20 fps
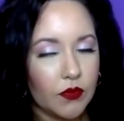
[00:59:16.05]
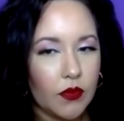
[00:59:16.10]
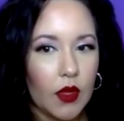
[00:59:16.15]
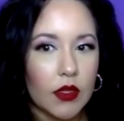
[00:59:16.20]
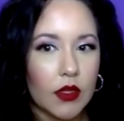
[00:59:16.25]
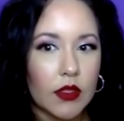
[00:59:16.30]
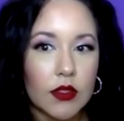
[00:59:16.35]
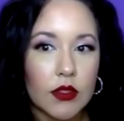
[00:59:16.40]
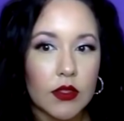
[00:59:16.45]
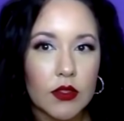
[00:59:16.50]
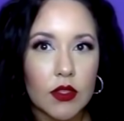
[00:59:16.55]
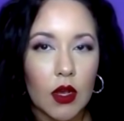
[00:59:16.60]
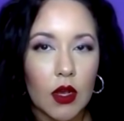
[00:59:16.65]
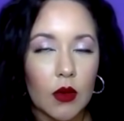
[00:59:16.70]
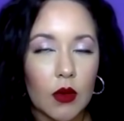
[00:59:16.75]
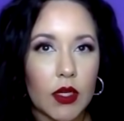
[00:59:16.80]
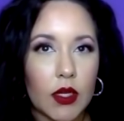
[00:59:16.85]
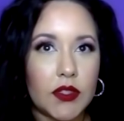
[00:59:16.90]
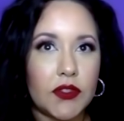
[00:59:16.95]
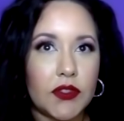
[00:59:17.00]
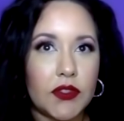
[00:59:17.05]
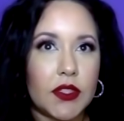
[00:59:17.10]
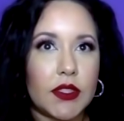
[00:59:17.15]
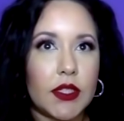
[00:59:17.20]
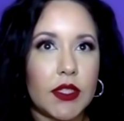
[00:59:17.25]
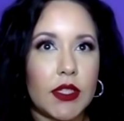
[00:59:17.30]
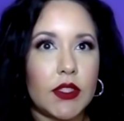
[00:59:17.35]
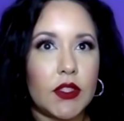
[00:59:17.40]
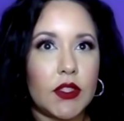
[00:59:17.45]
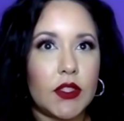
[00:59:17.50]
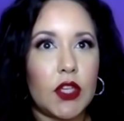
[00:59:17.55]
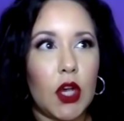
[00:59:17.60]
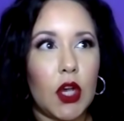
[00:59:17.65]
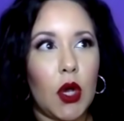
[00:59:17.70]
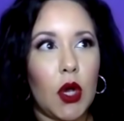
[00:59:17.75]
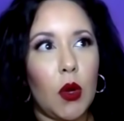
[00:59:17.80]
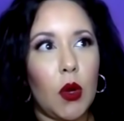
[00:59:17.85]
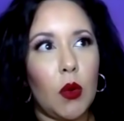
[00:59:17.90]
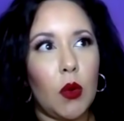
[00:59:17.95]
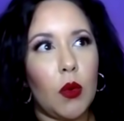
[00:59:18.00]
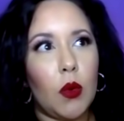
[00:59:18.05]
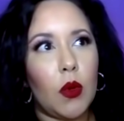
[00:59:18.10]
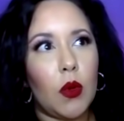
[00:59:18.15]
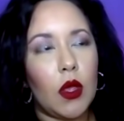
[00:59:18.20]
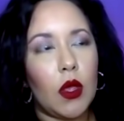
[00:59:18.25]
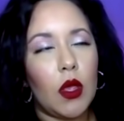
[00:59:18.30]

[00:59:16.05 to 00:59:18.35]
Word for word: This is so interesting. So